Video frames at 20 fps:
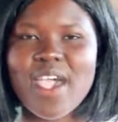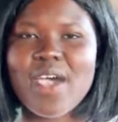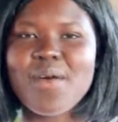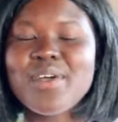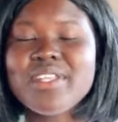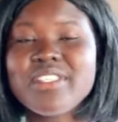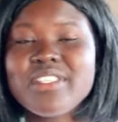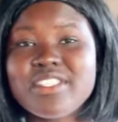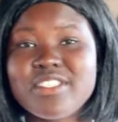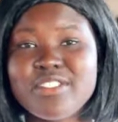
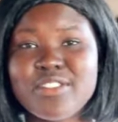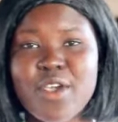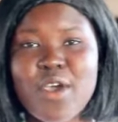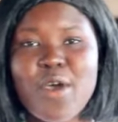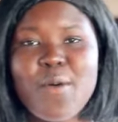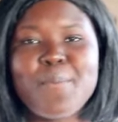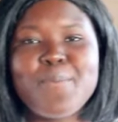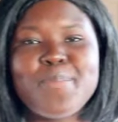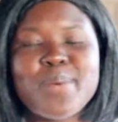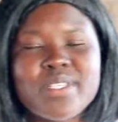wanted to
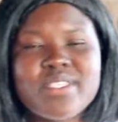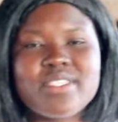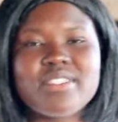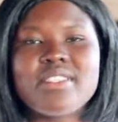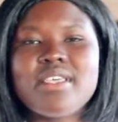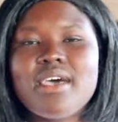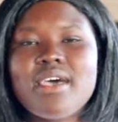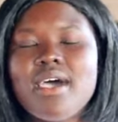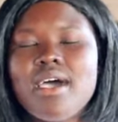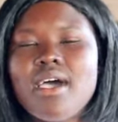help boost
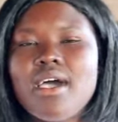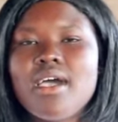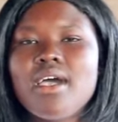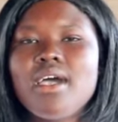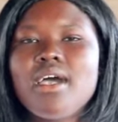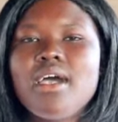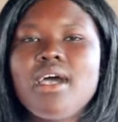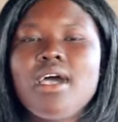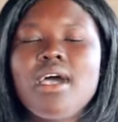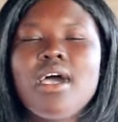the
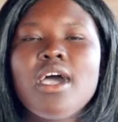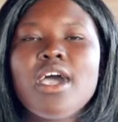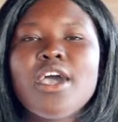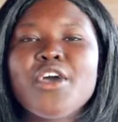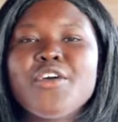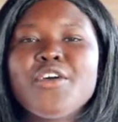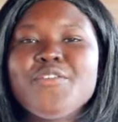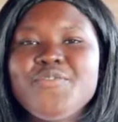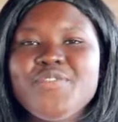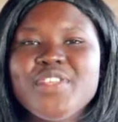
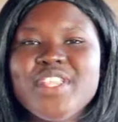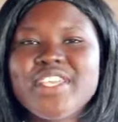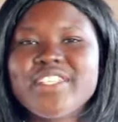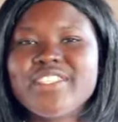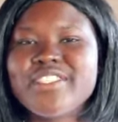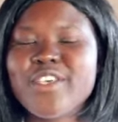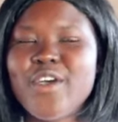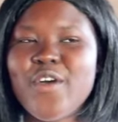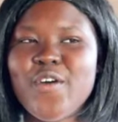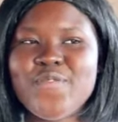
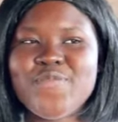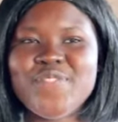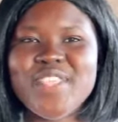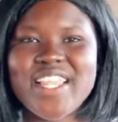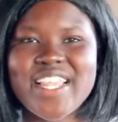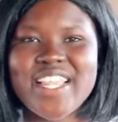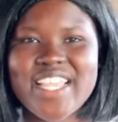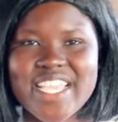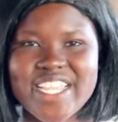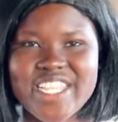confidence of
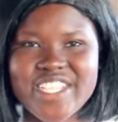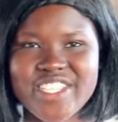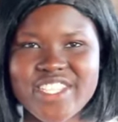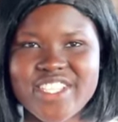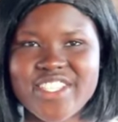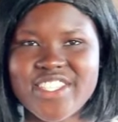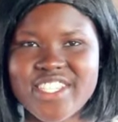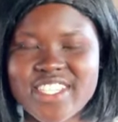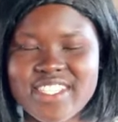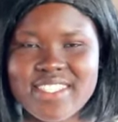the ladies
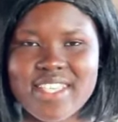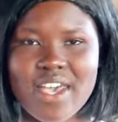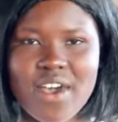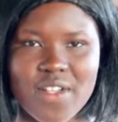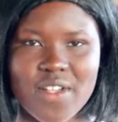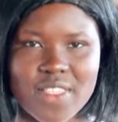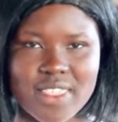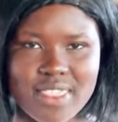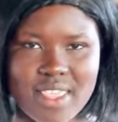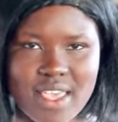and gents
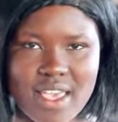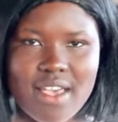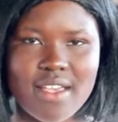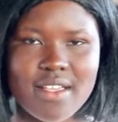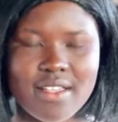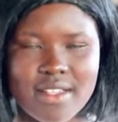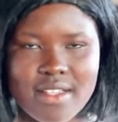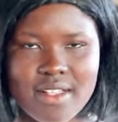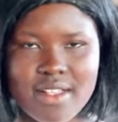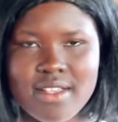out there
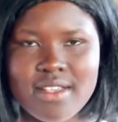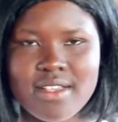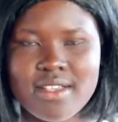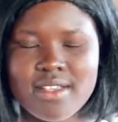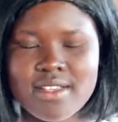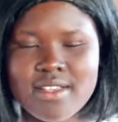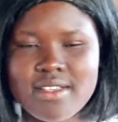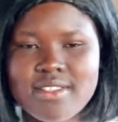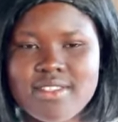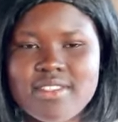
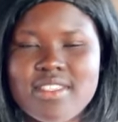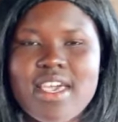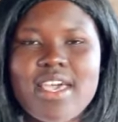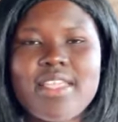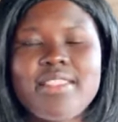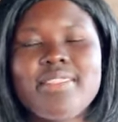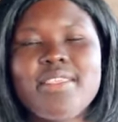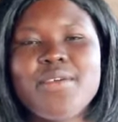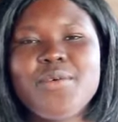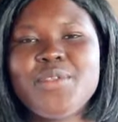so
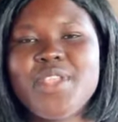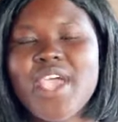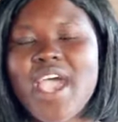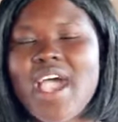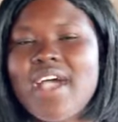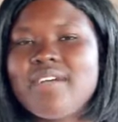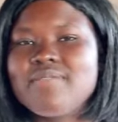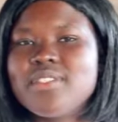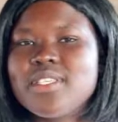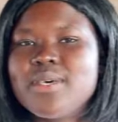that they would
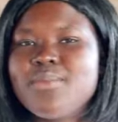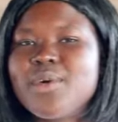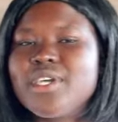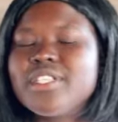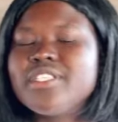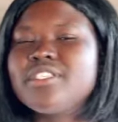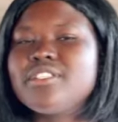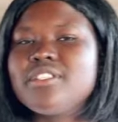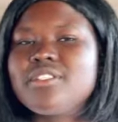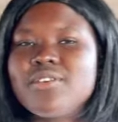have
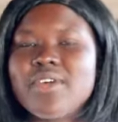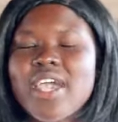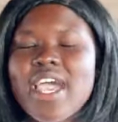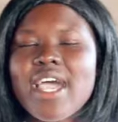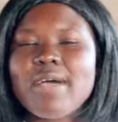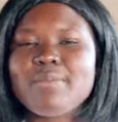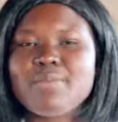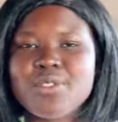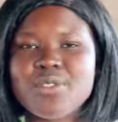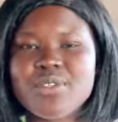someone to look
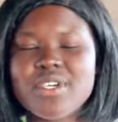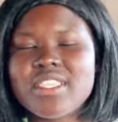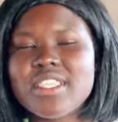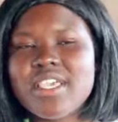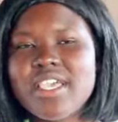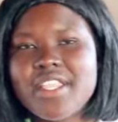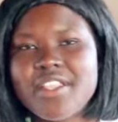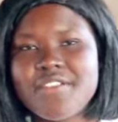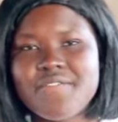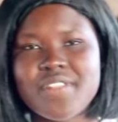up to at
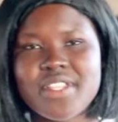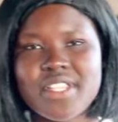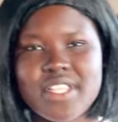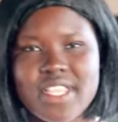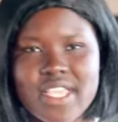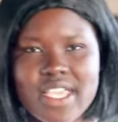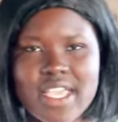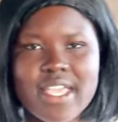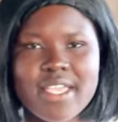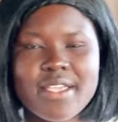the end of the
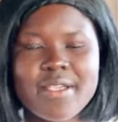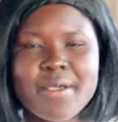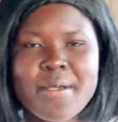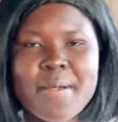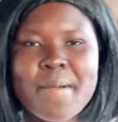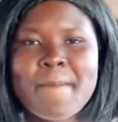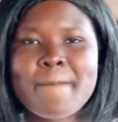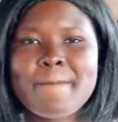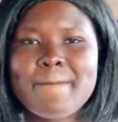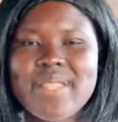day.
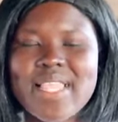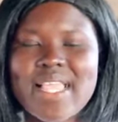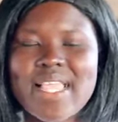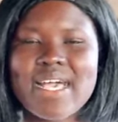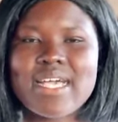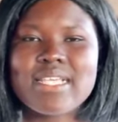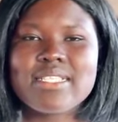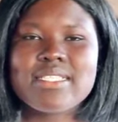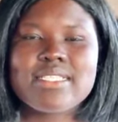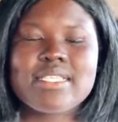
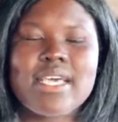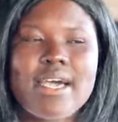Plus,